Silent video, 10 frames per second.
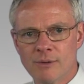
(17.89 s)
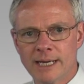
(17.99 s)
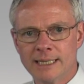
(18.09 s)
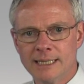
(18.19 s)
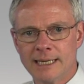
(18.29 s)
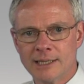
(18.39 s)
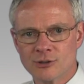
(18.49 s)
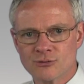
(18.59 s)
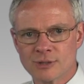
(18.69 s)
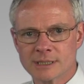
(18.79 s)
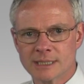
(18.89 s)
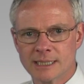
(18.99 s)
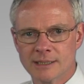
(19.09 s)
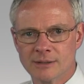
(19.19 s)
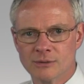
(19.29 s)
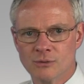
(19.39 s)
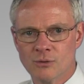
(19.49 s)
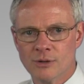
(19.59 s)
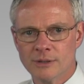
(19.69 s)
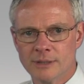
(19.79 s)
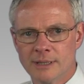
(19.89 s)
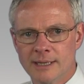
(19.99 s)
waiting and trusting in the Lord,